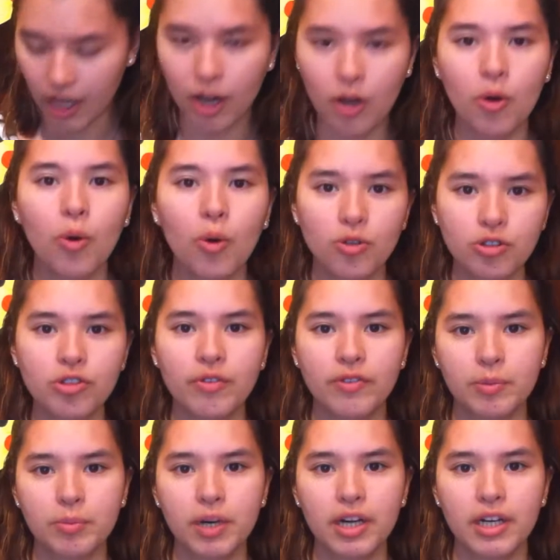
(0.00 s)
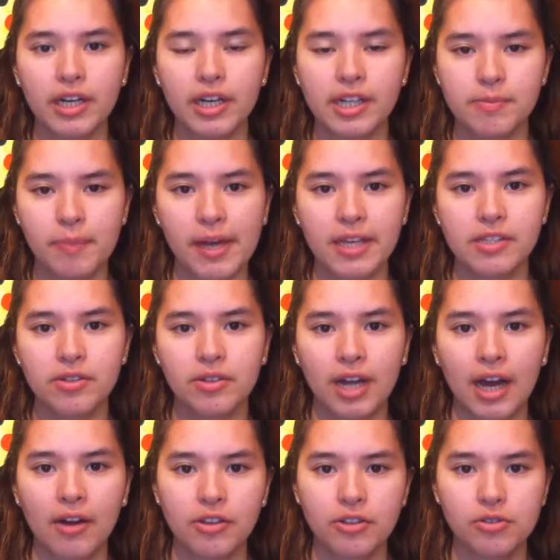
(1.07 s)
a quarter of the book is based on
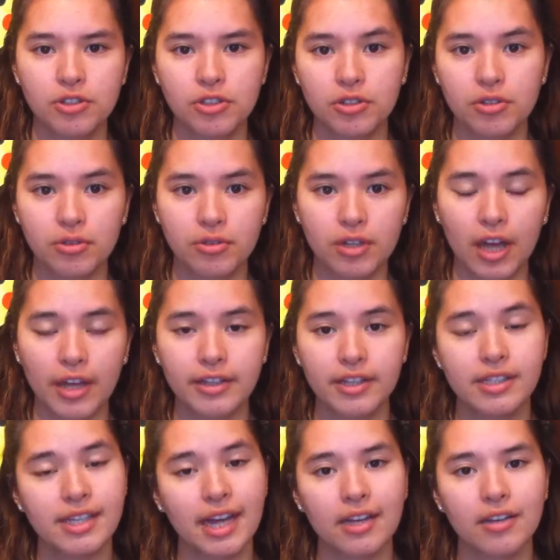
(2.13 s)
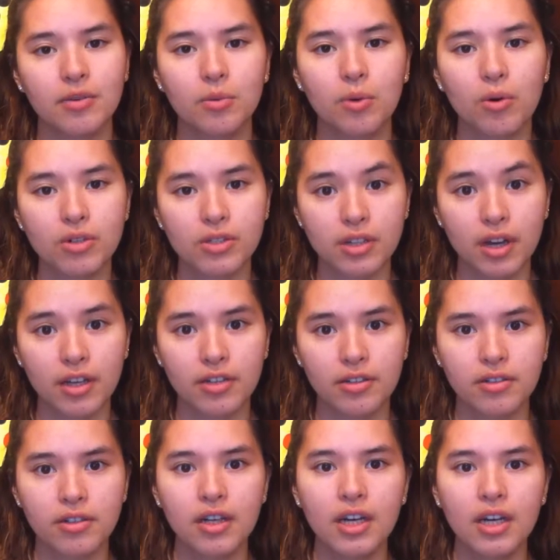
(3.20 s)
how you do the standard walk
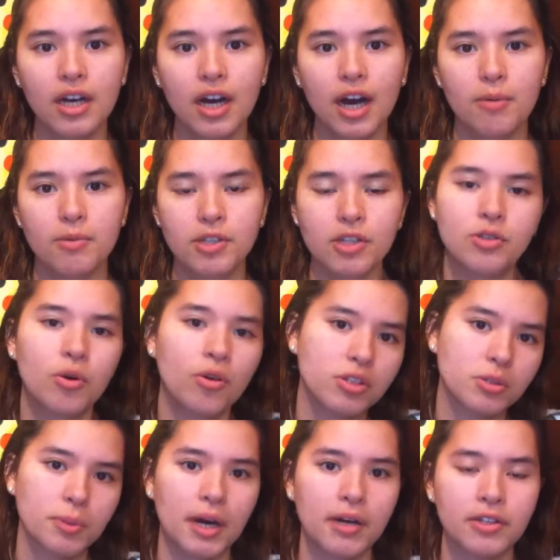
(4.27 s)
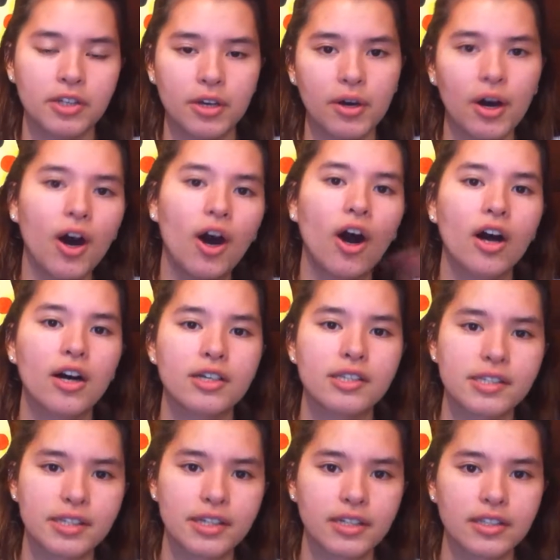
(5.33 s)
cycle. So it talks about
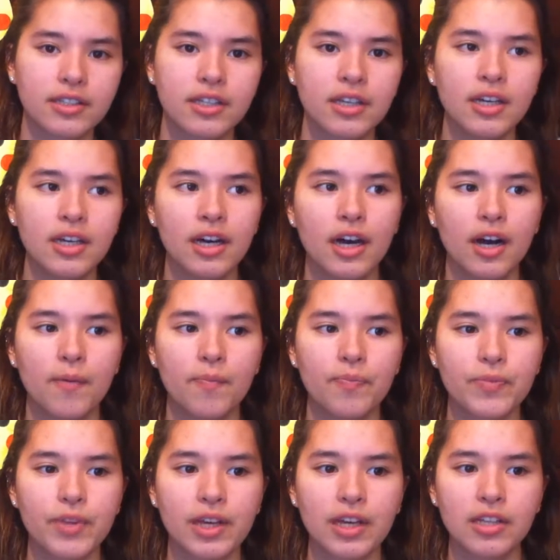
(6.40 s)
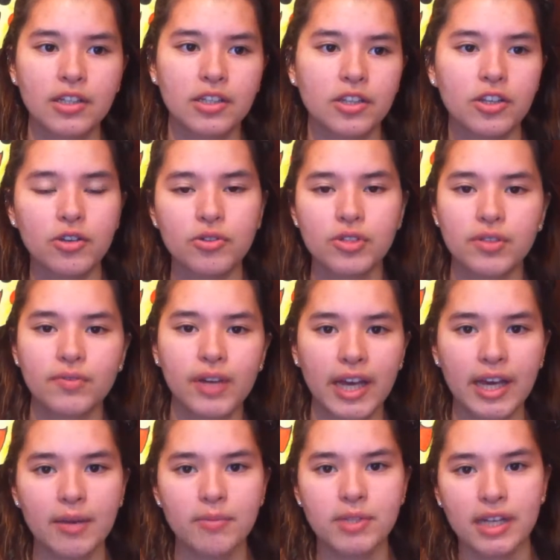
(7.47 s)
arcs and the use of
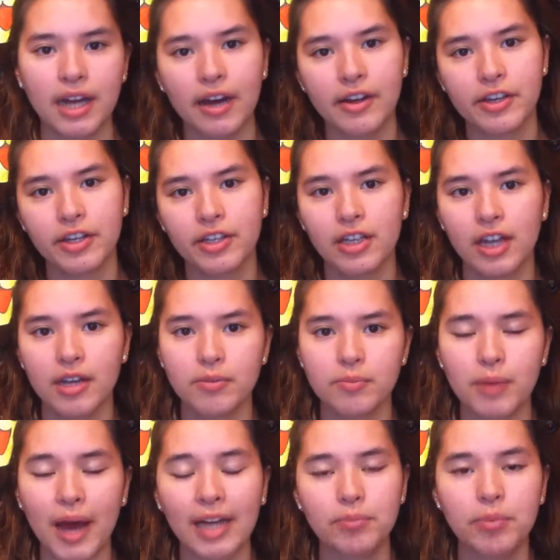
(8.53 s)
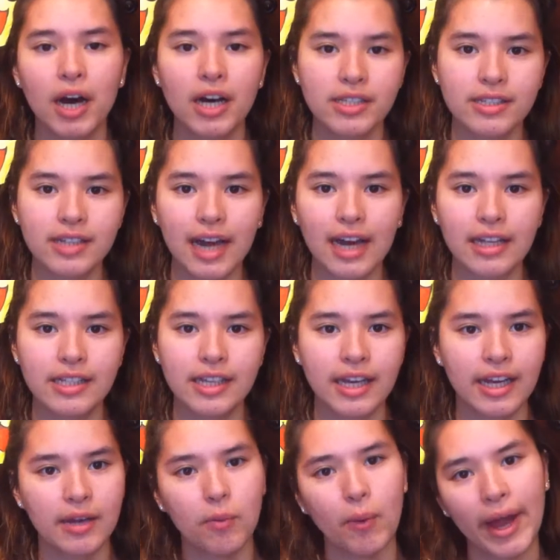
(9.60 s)
limbs and how you can add
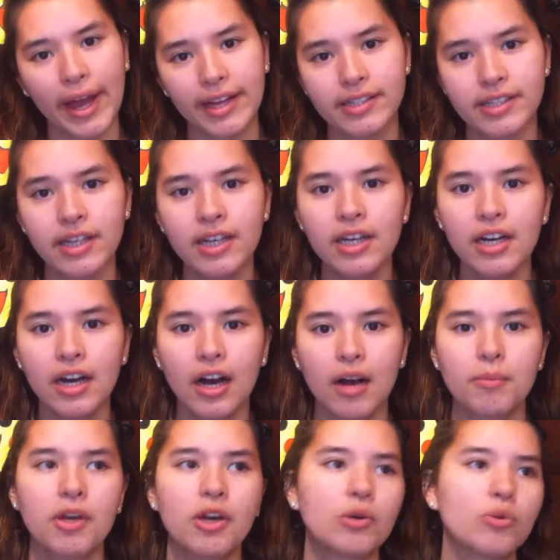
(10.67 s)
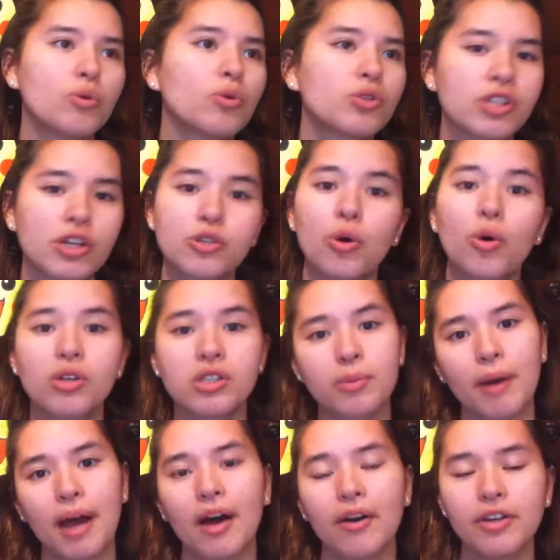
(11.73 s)
personality, weight. It also talks
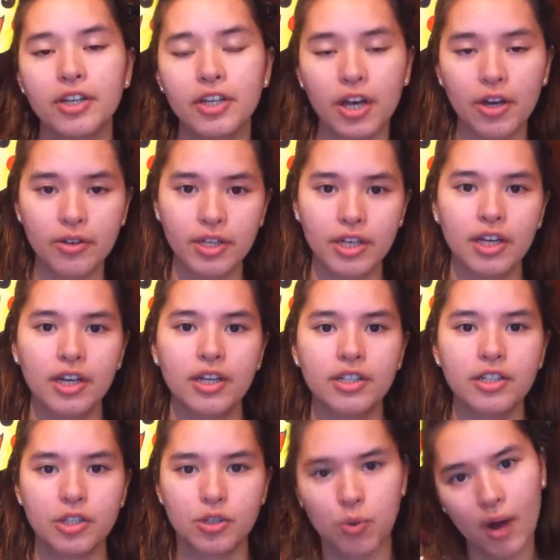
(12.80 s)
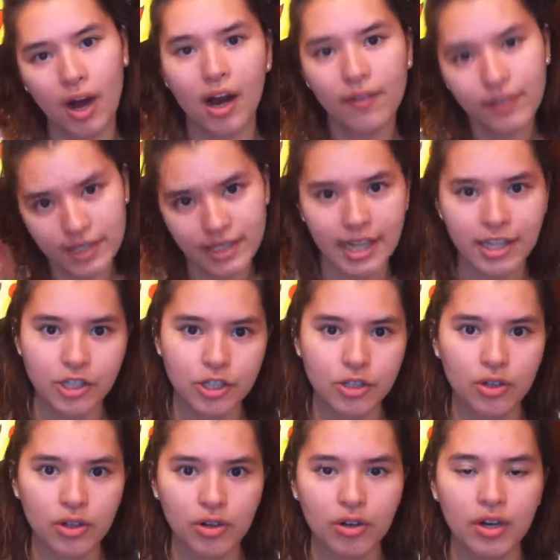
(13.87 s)
about the 12
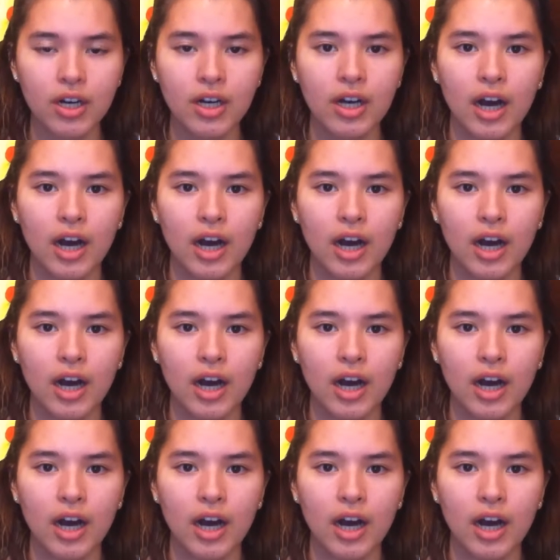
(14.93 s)
essential